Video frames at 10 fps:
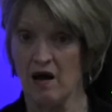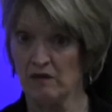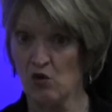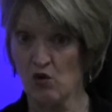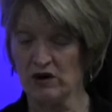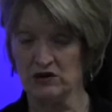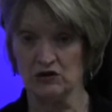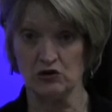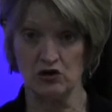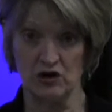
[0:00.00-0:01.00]
I'm going
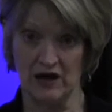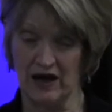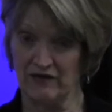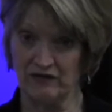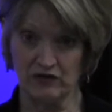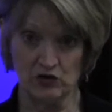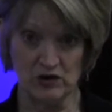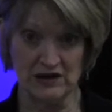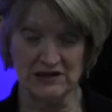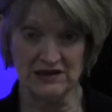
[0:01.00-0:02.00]
to look at
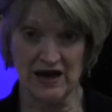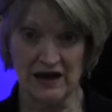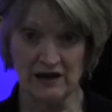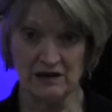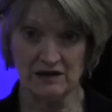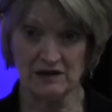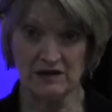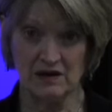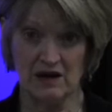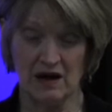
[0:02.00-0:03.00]
fluid intake.
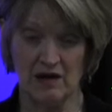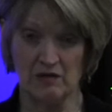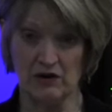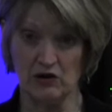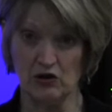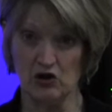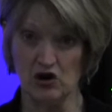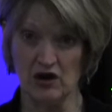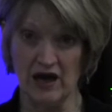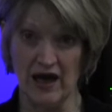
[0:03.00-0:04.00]
I'm going to
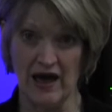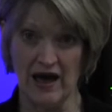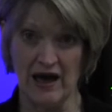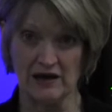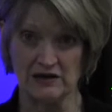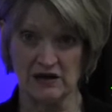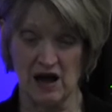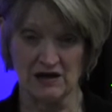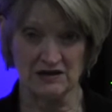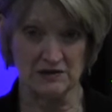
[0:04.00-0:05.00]
look at
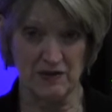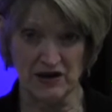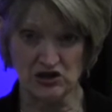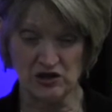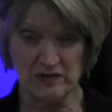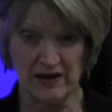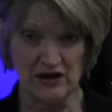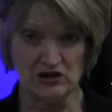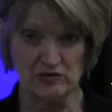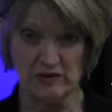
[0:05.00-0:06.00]
constipation
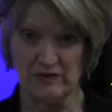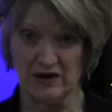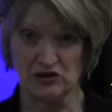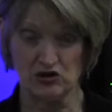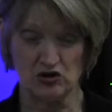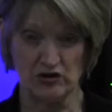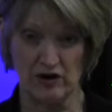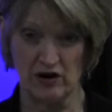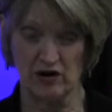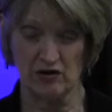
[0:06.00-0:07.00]
management, make sure
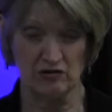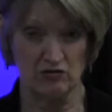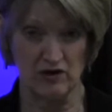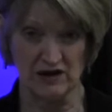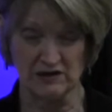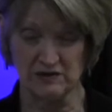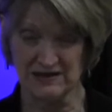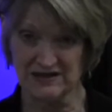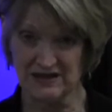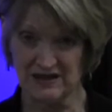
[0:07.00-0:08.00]
their rectum
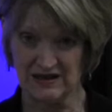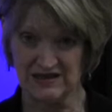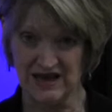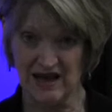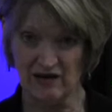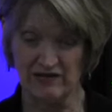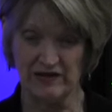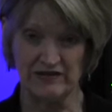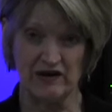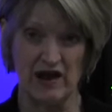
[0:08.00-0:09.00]
is cleaned out
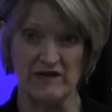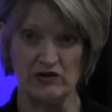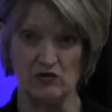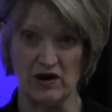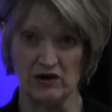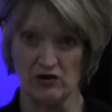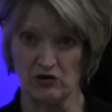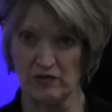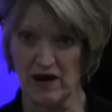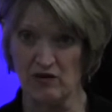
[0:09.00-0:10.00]
and that they're having
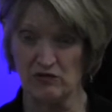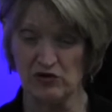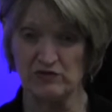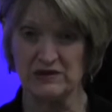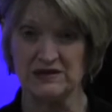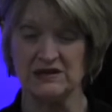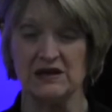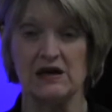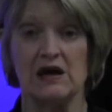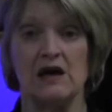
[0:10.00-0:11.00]
regular bowel movements.